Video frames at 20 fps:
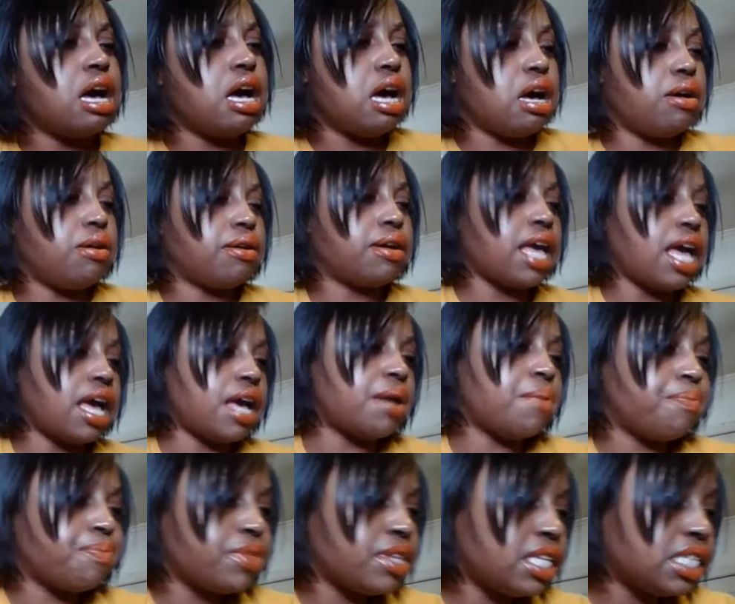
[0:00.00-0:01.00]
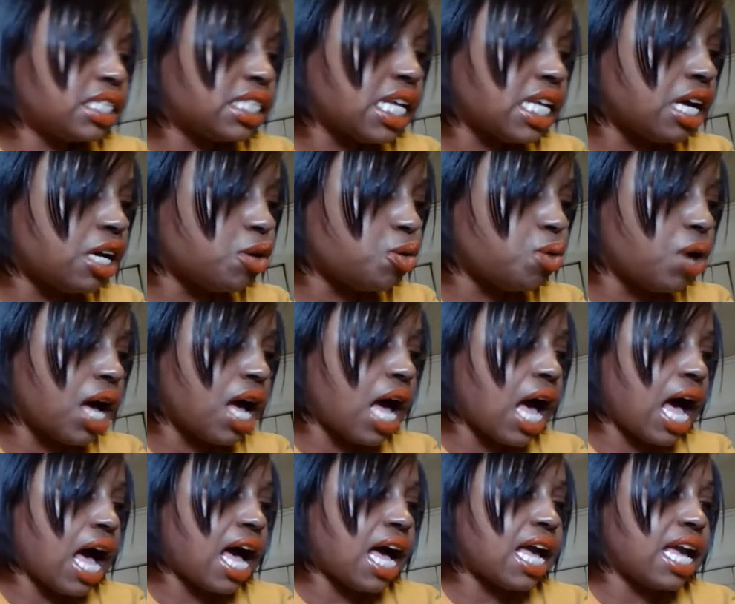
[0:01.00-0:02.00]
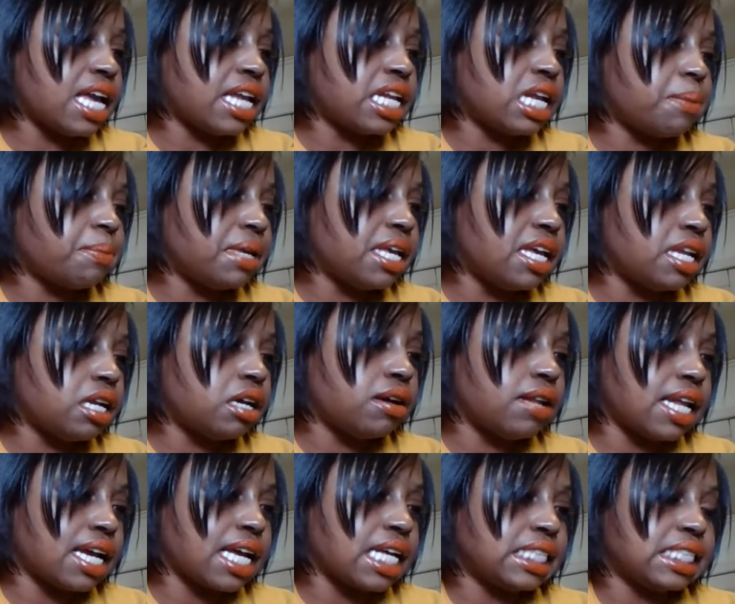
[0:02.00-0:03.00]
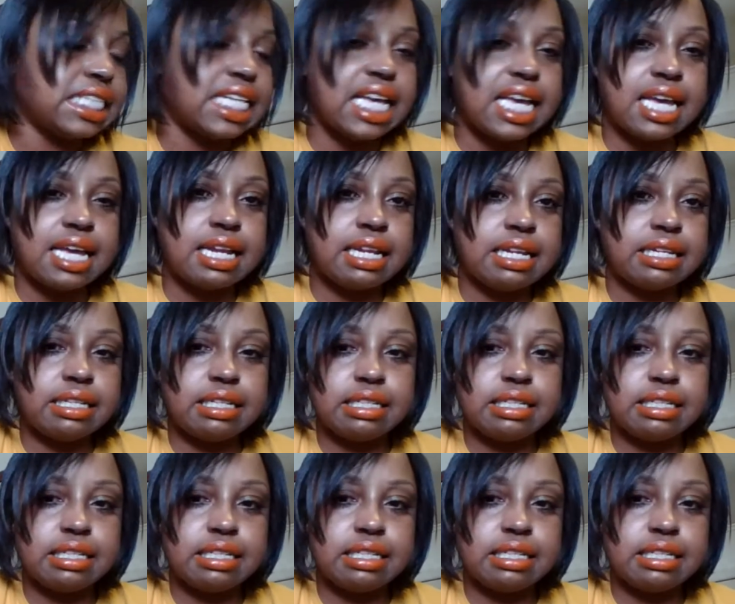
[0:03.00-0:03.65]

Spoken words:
Okay, so I end up getting on, like I said,